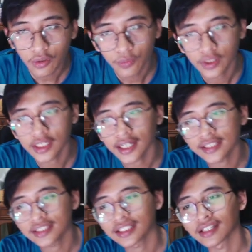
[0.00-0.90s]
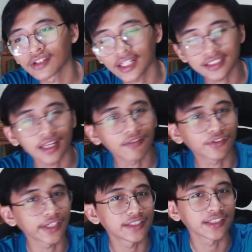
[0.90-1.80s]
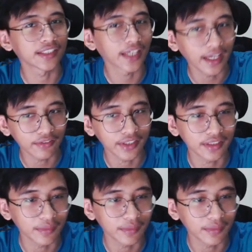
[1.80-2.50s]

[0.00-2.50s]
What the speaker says: you guys have created the handwriting